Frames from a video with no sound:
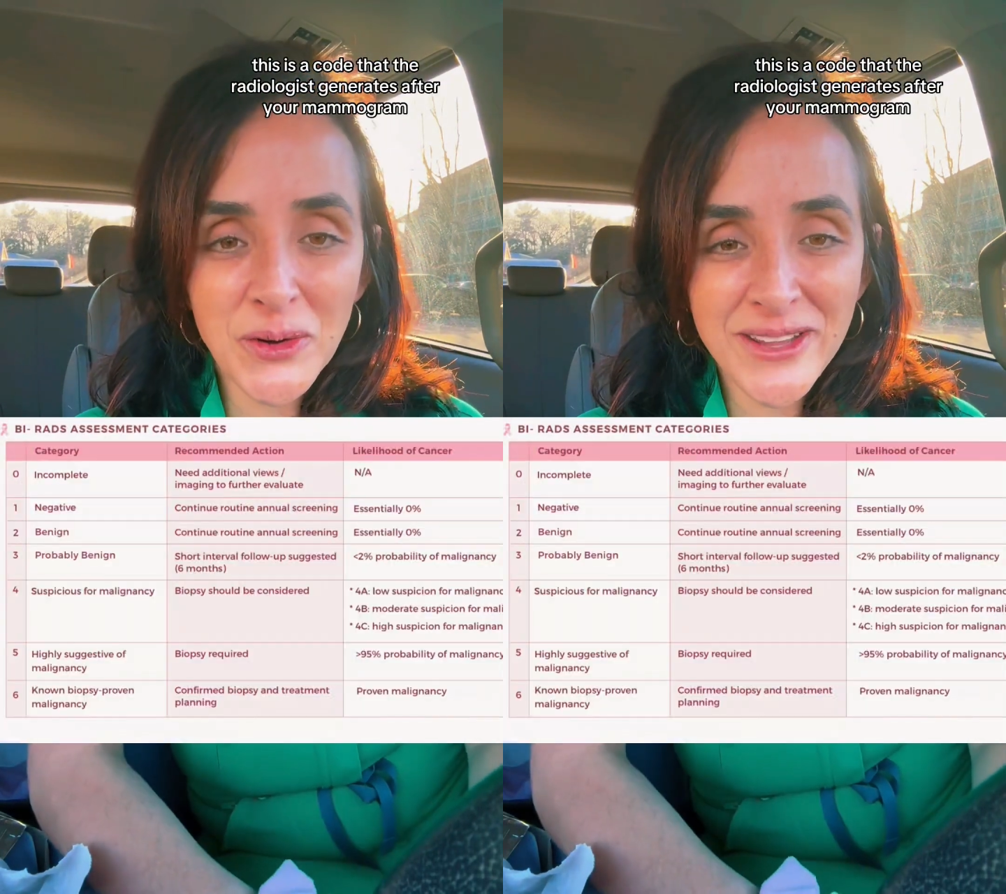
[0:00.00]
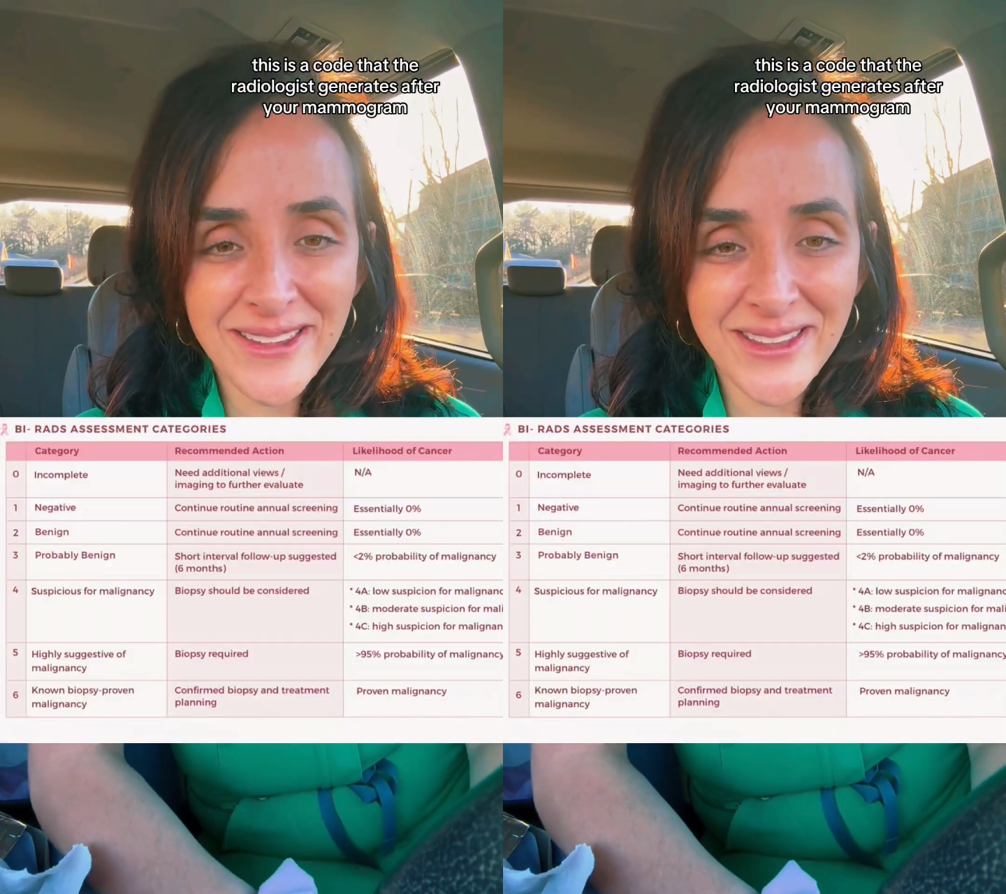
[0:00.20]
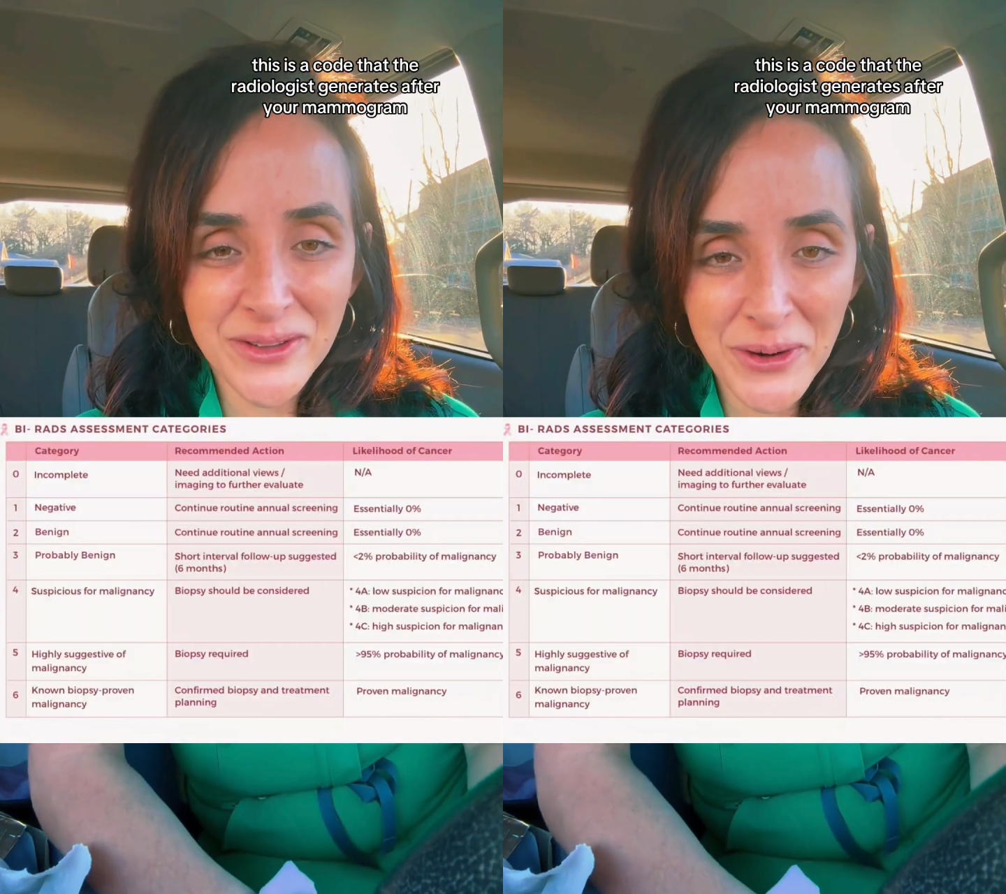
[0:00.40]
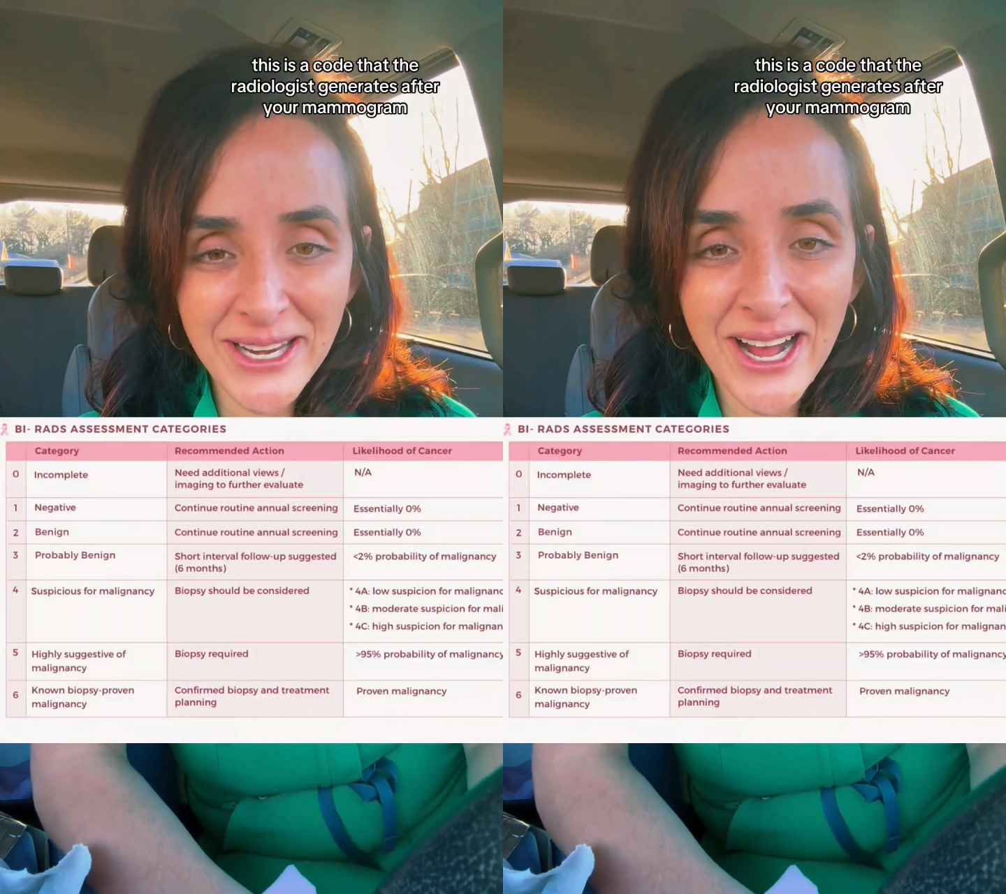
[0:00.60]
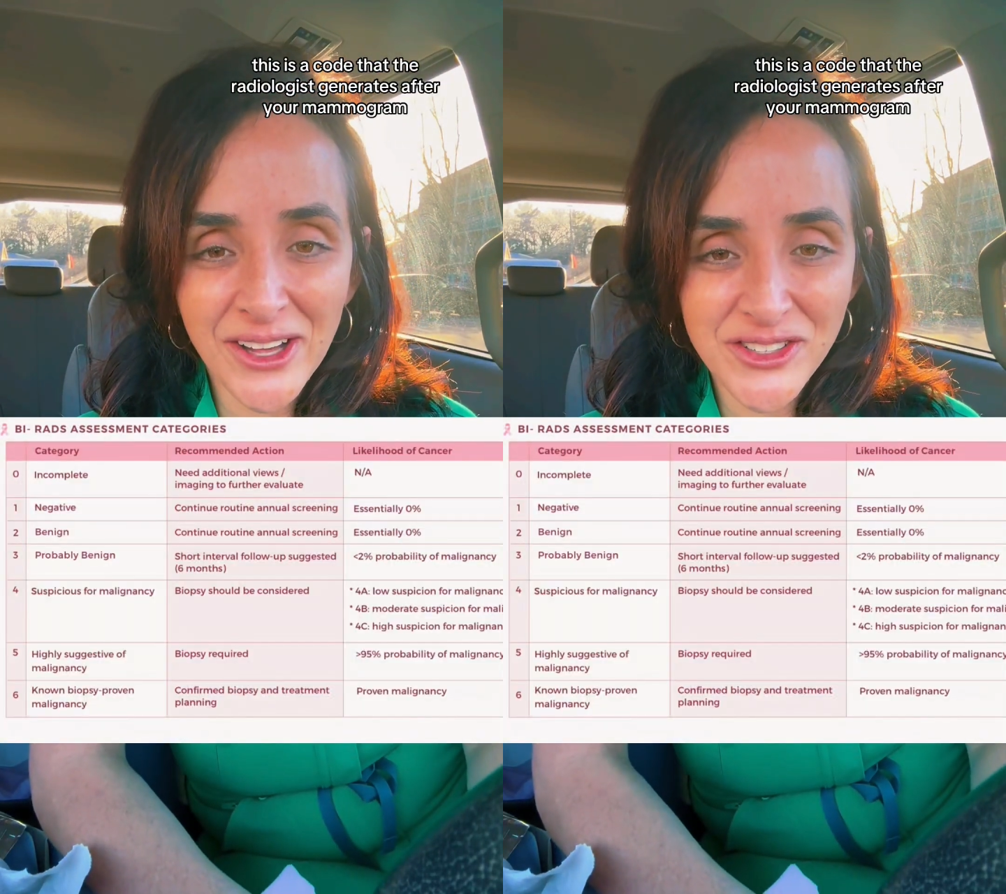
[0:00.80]
that the
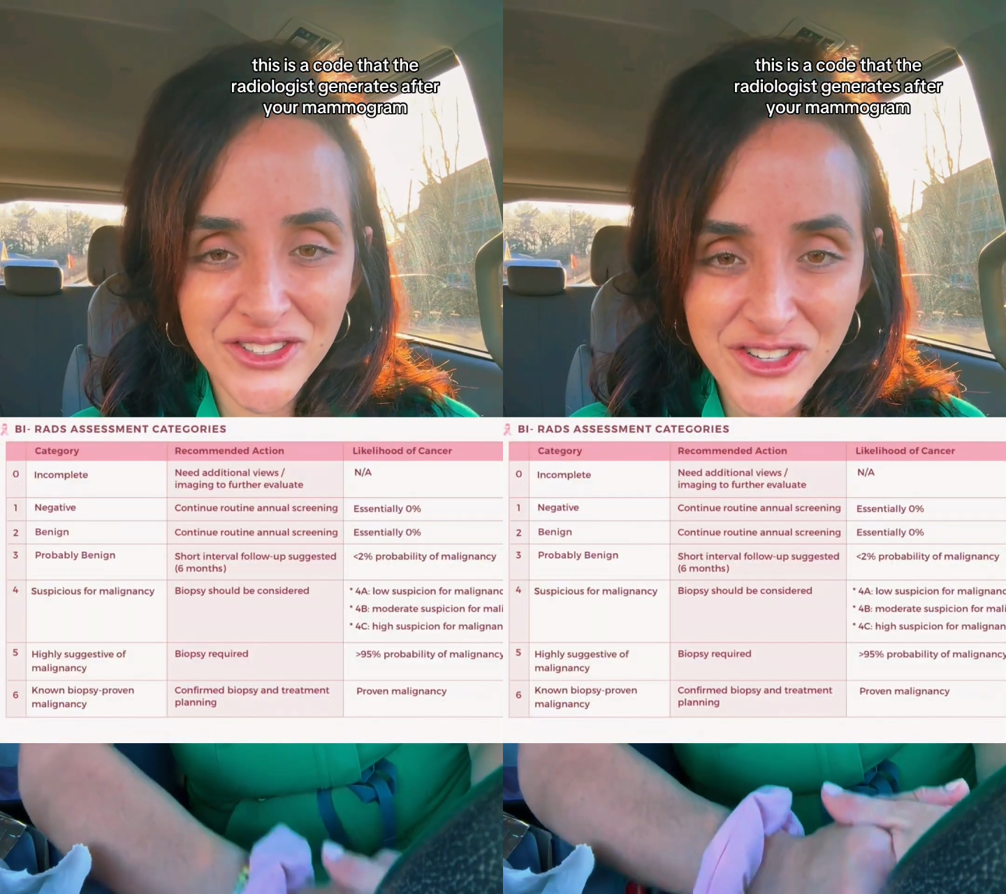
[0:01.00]
radiologist